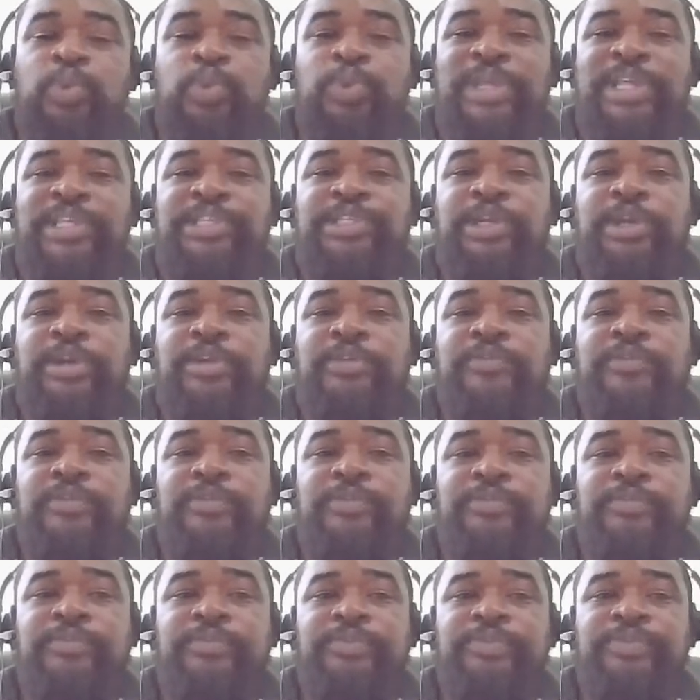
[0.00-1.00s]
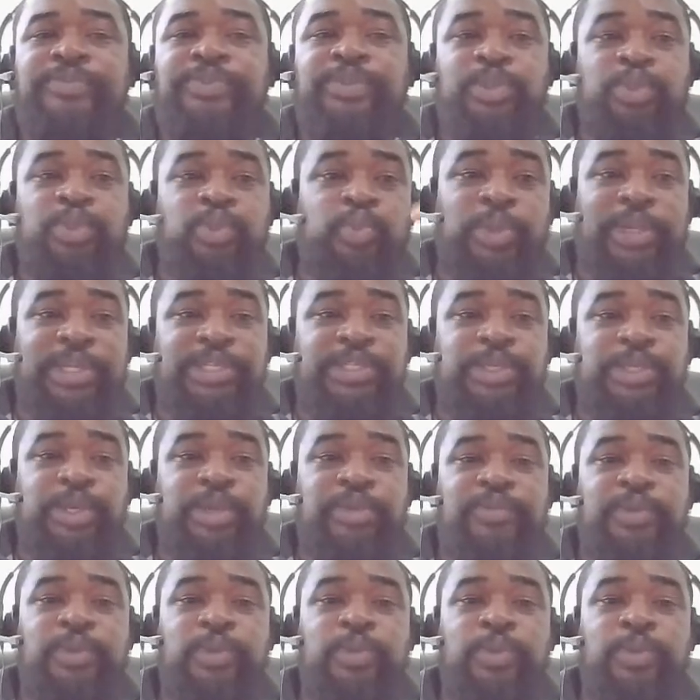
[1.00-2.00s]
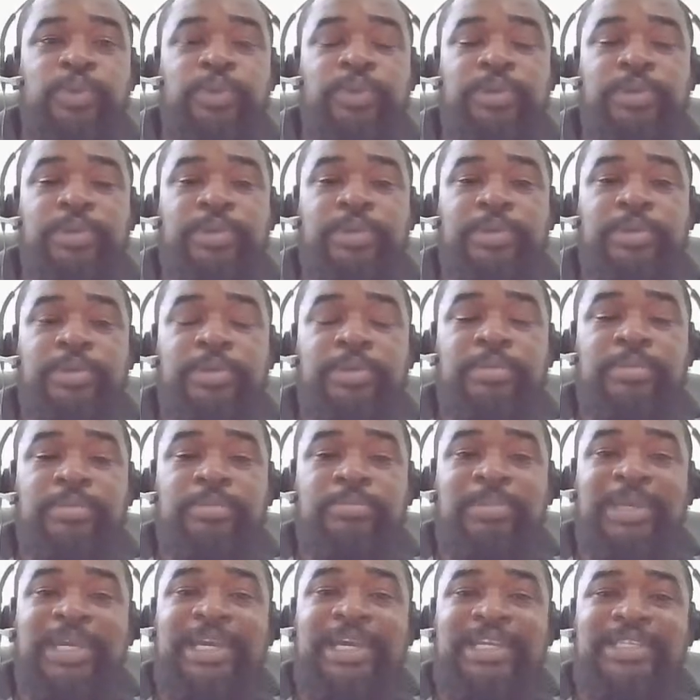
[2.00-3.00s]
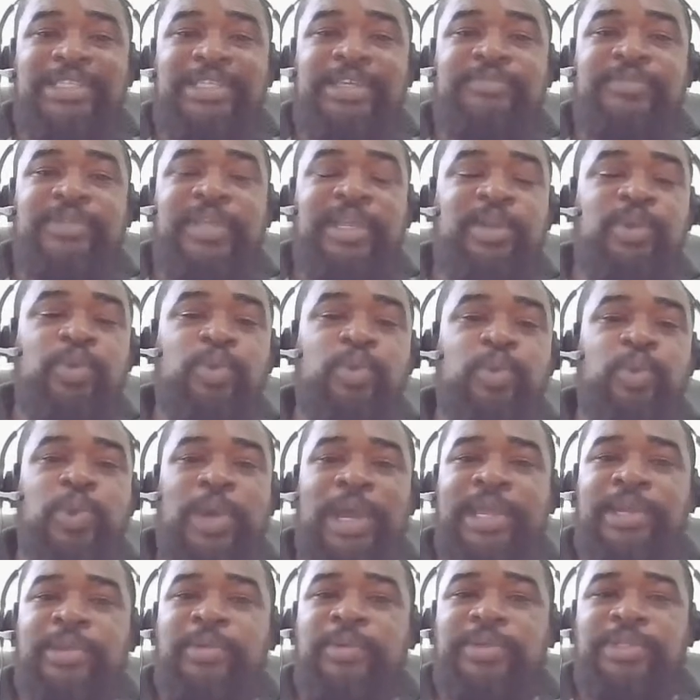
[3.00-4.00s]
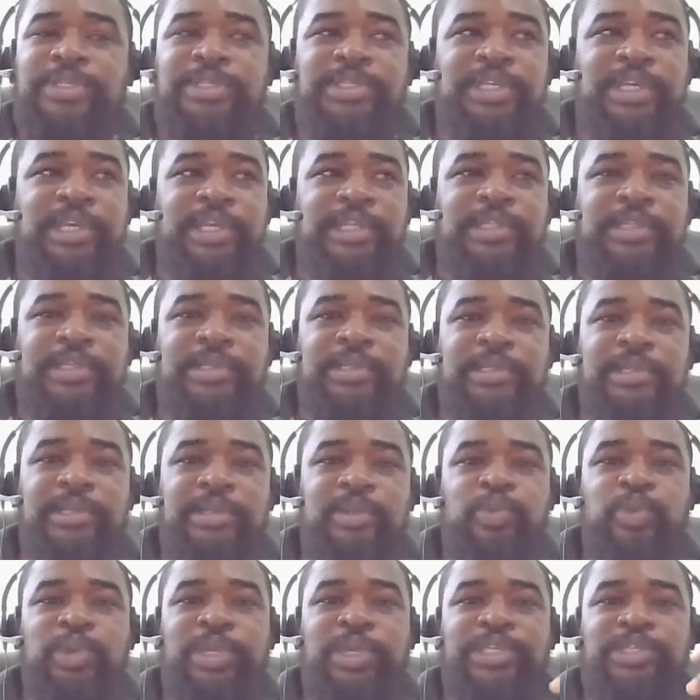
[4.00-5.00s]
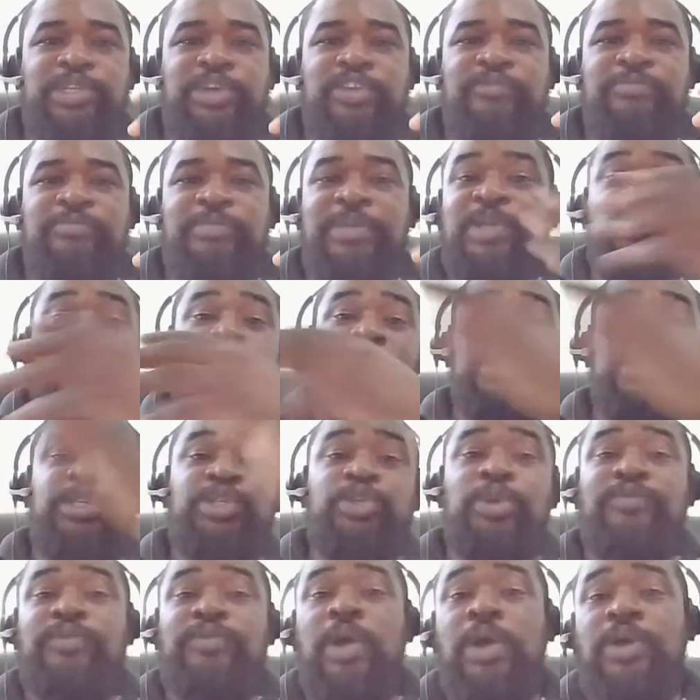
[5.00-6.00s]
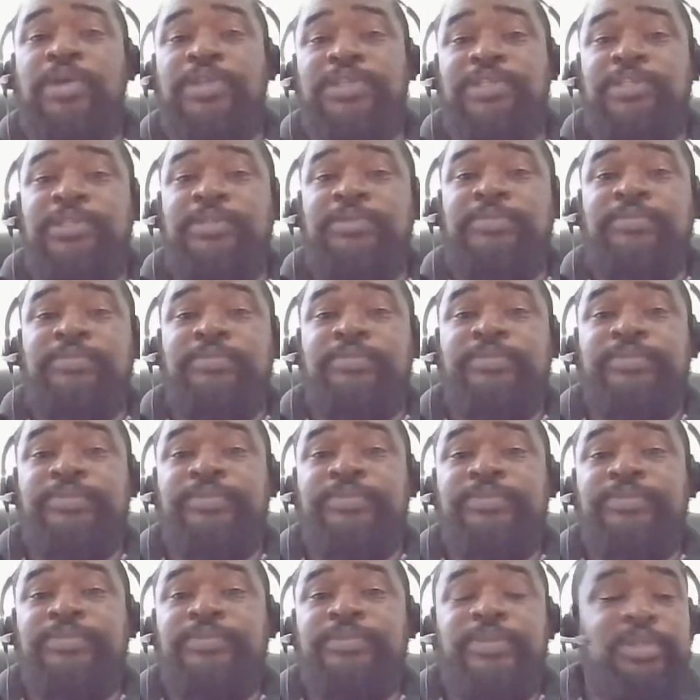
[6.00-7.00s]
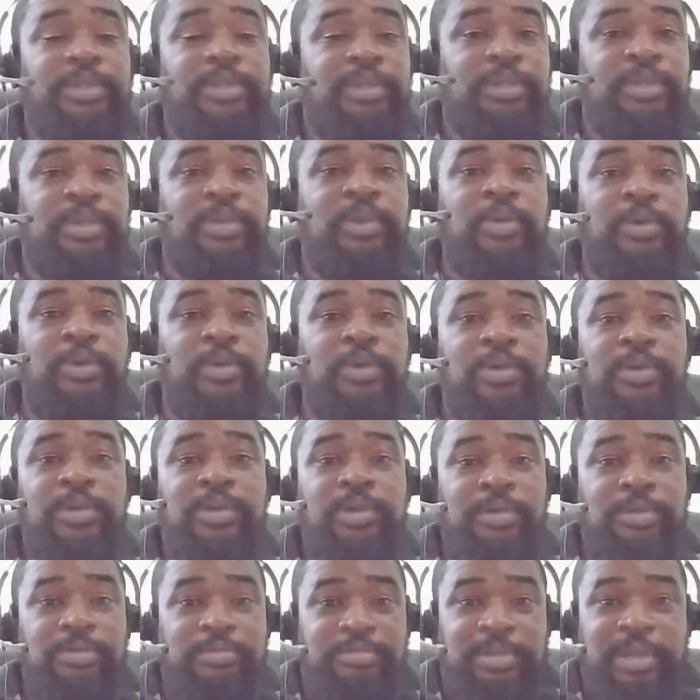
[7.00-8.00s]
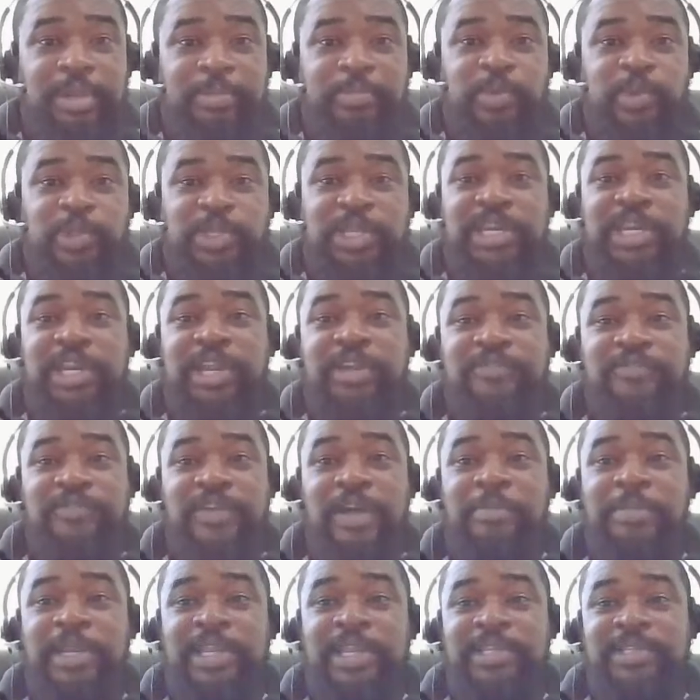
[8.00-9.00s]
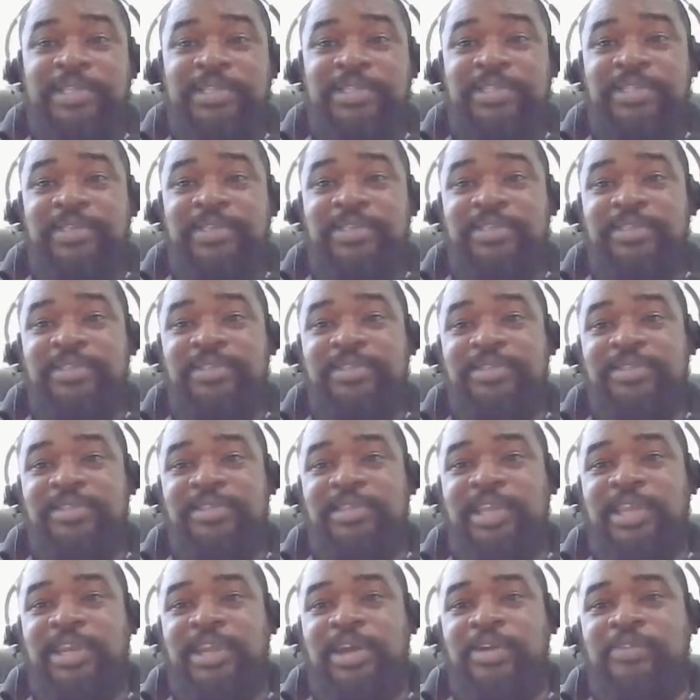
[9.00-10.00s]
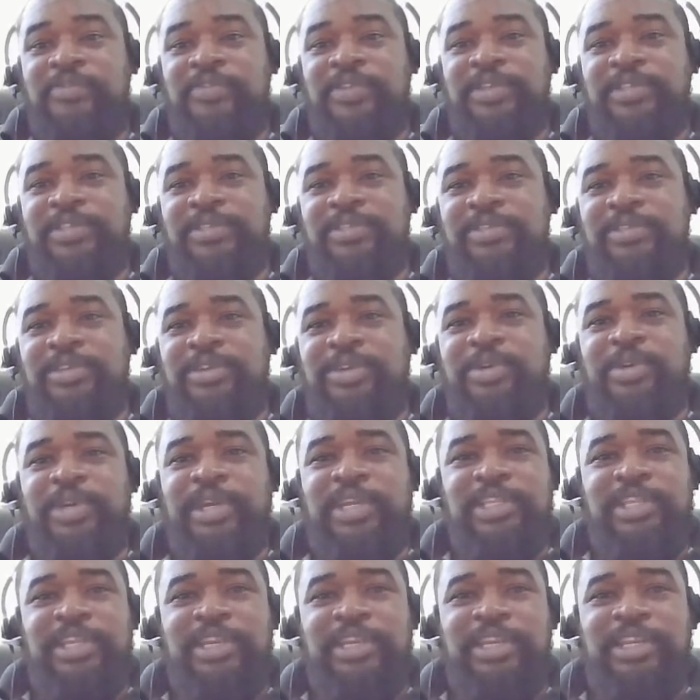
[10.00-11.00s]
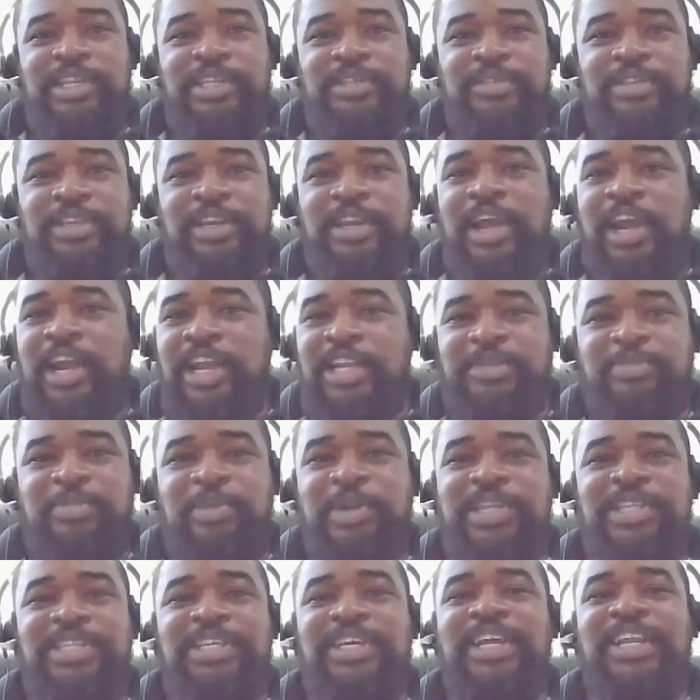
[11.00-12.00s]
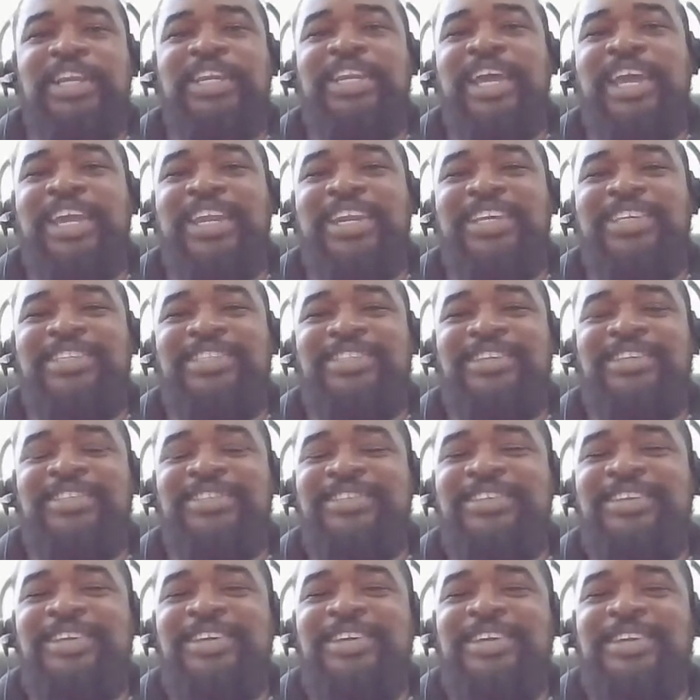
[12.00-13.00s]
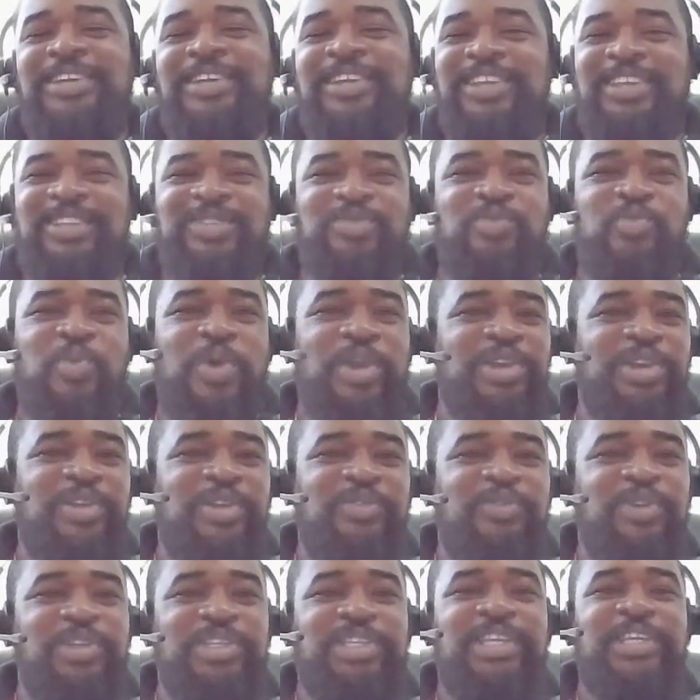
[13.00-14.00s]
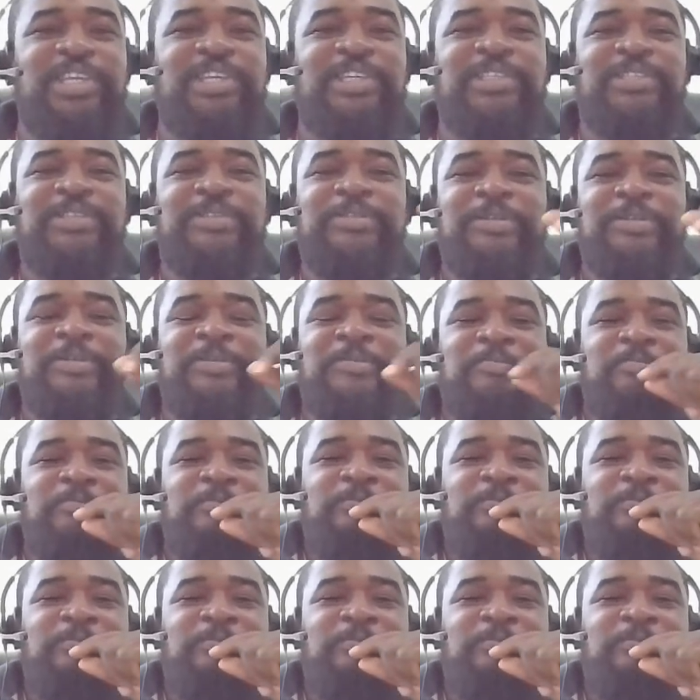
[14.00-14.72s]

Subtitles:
Who do they serve? Do they serve you? Because if they do, I don't see it. Do they serve me? Do they serve us? No, they're putting their families in office, creating these large political dynasties, these wonderful things